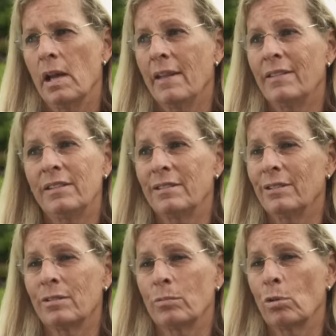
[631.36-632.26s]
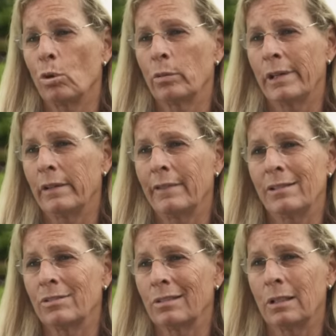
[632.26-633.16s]
And the deer roll around, they
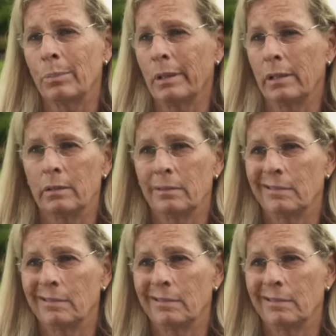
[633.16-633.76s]
just sleep in it.